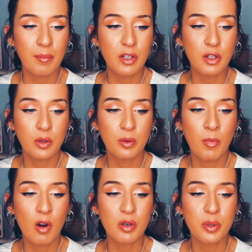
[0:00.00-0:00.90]
Your
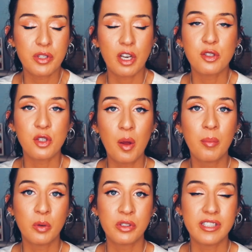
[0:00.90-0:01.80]
morals are so
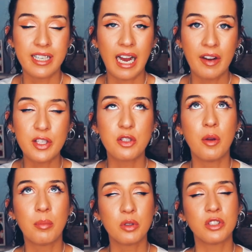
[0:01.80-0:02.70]
important to have. It's so
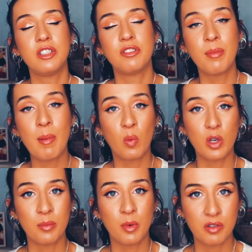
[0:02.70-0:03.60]
important to remember what
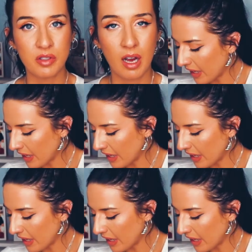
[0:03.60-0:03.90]
your morals are.